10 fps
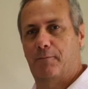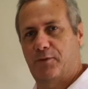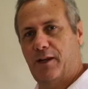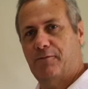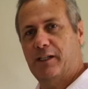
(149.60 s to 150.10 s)

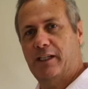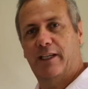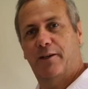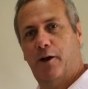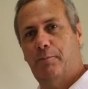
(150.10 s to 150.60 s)
Definitely
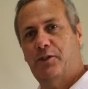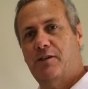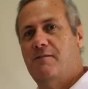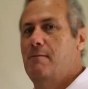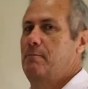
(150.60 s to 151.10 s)
an
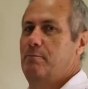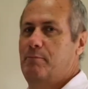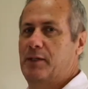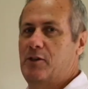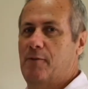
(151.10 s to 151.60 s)
option,
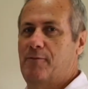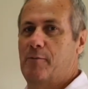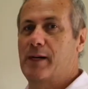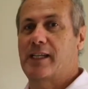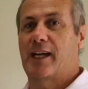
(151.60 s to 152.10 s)
but not for
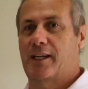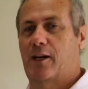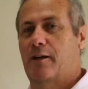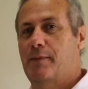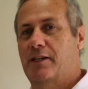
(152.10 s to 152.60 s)
me, and
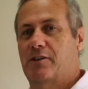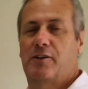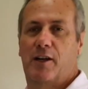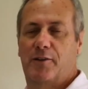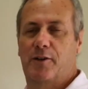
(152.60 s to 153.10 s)
I imagine
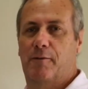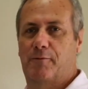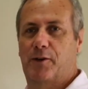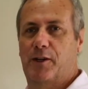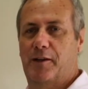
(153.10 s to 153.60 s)
not
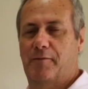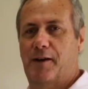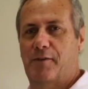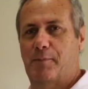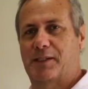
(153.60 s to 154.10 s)
for a lot of
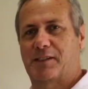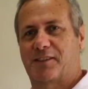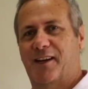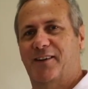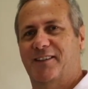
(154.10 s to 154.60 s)
other business
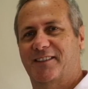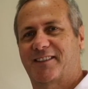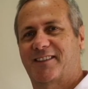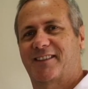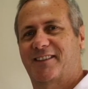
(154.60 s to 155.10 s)
owners.